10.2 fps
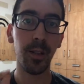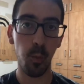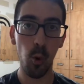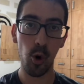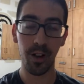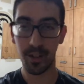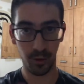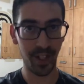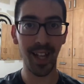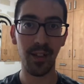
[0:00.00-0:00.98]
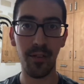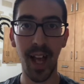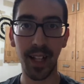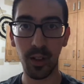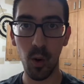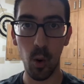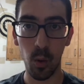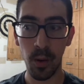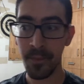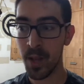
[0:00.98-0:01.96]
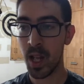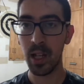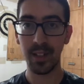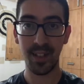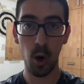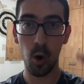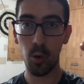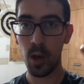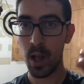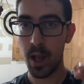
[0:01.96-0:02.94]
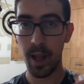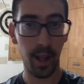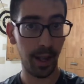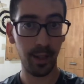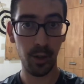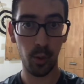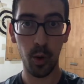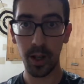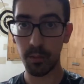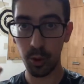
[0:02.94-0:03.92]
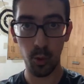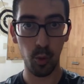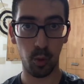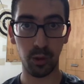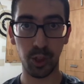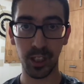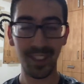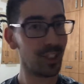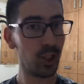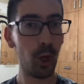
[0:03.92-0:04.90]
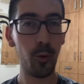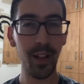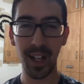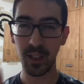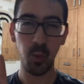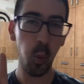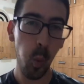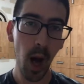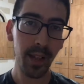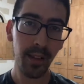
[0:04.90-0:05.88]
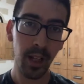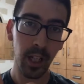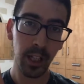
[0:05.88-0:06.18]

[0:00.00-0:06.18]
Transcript: more to get to that goal. So, and you're welcome to just share with us what